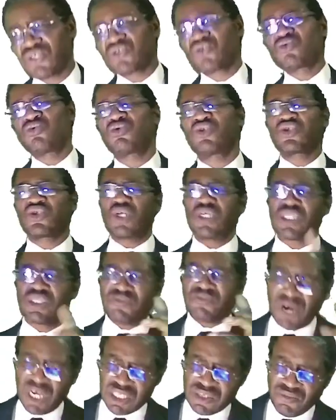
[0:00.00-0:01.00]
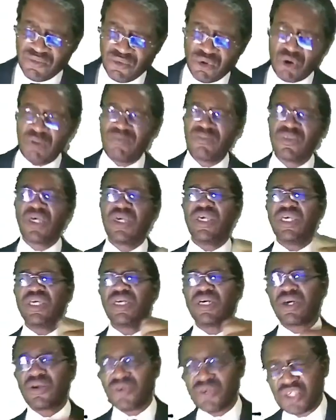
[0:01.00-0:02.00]
to, transfers from,
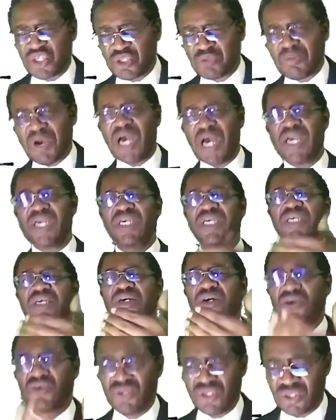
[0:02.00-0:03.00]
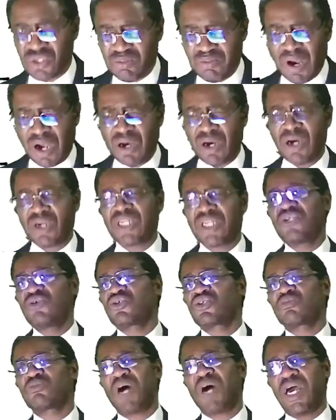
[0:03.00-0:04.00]
increased by,
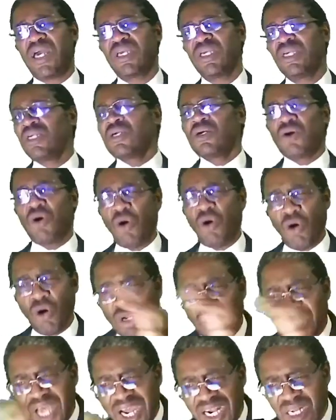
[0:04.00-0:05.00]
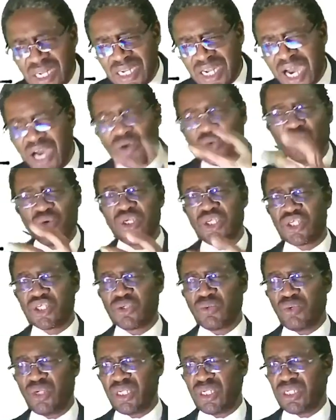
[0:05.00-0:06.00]
reduced by. All that language,
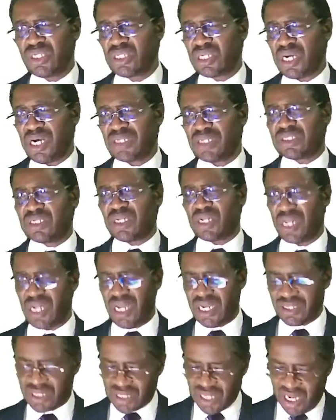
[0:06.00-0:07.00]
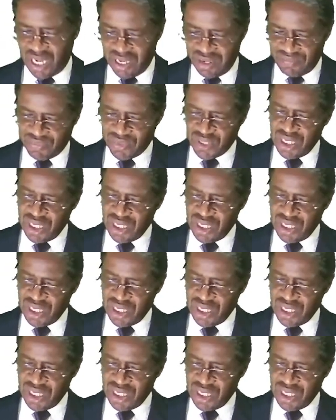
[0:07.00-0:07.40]
we discussed it last time.